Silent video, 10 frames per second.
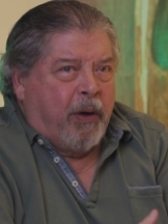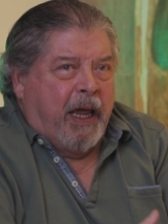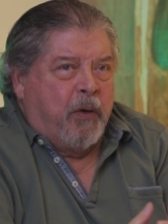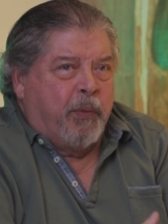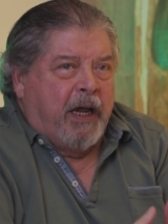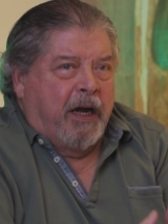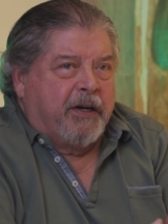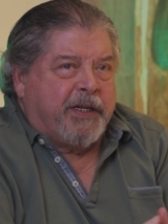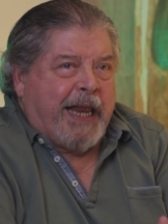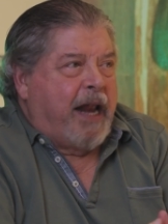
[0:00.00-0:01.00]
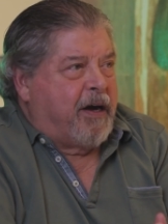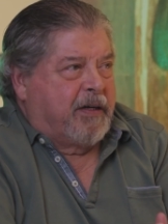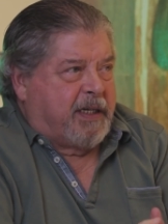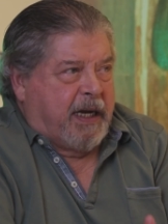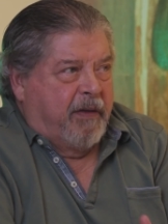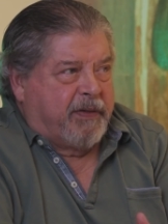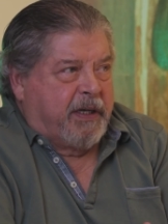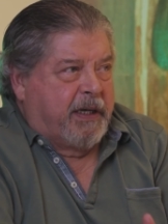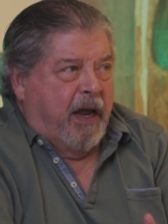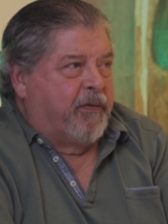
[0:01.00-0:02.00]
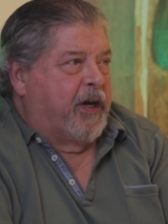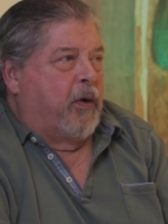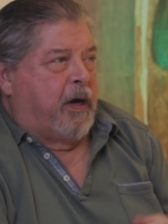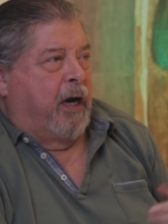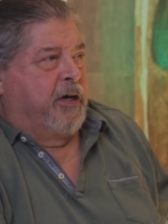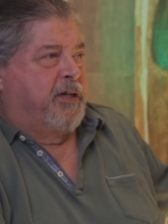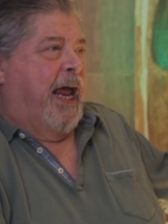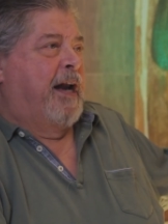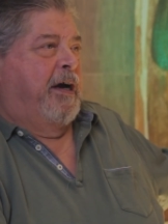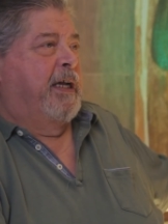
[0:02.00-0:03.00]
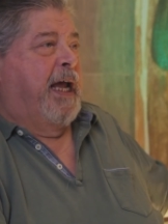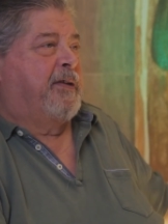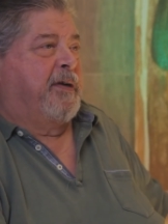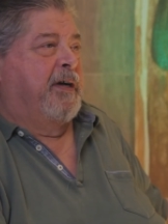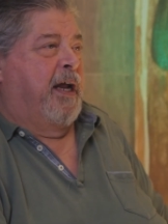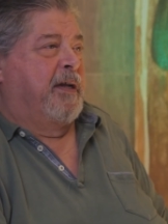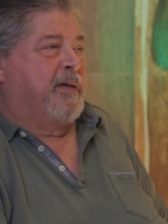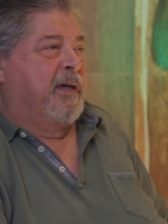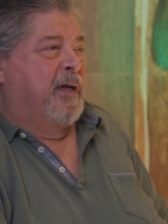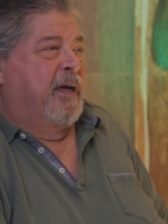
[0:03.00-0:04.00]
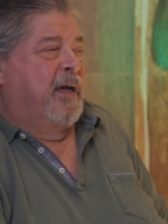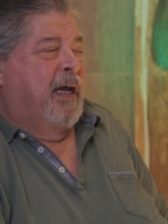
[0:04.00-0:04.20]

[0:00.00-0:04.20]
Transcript: how can we understand ourselves today if we don't understand our yesterdays?